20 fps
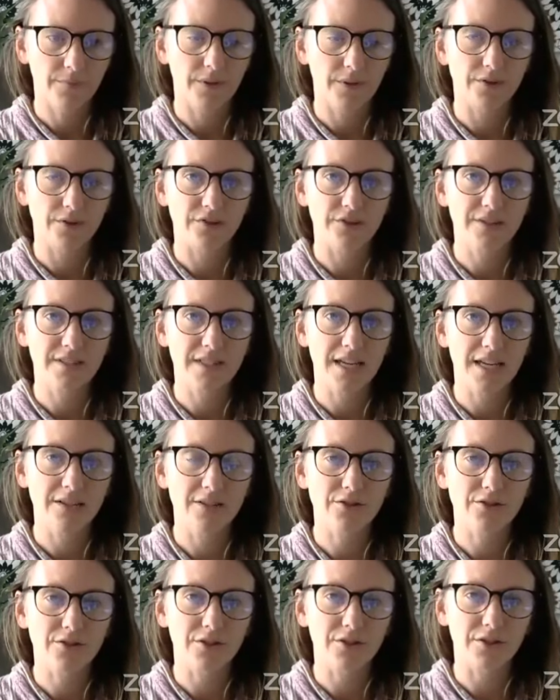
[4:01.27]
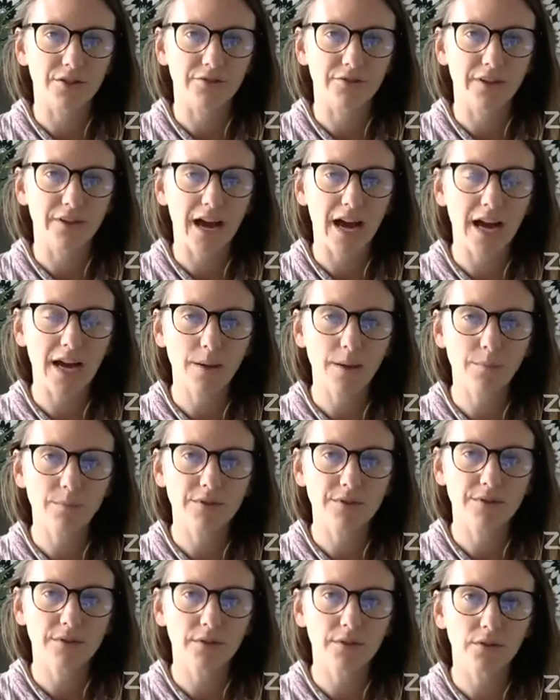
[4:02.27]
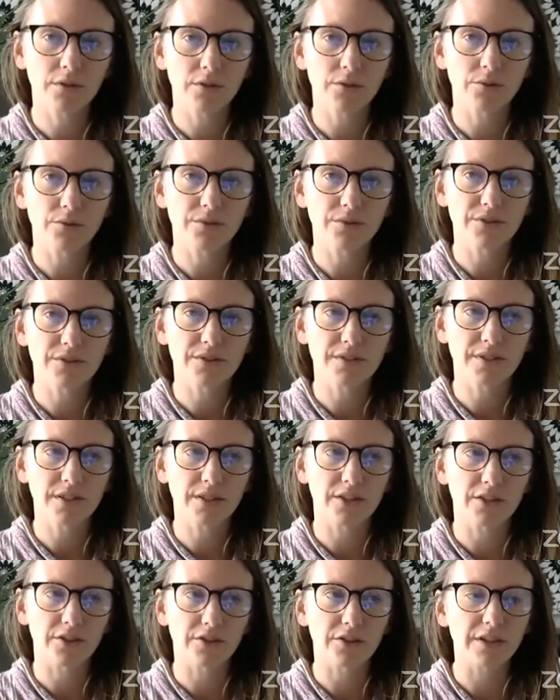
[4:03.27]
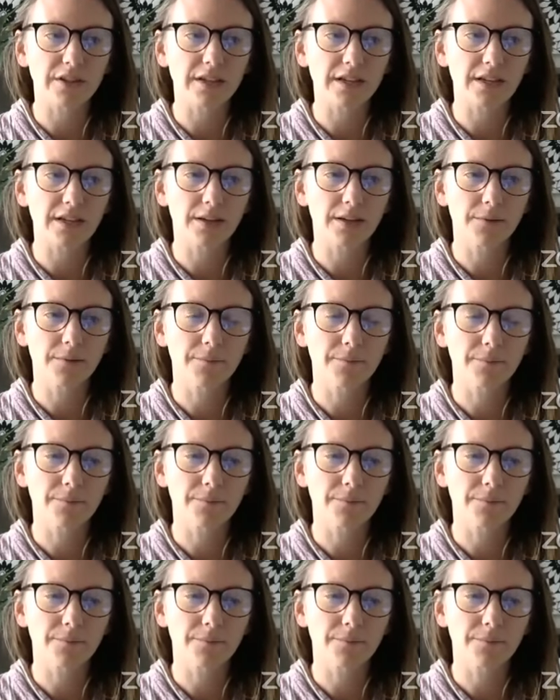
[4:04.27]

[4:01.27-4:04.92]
your center of absolute security.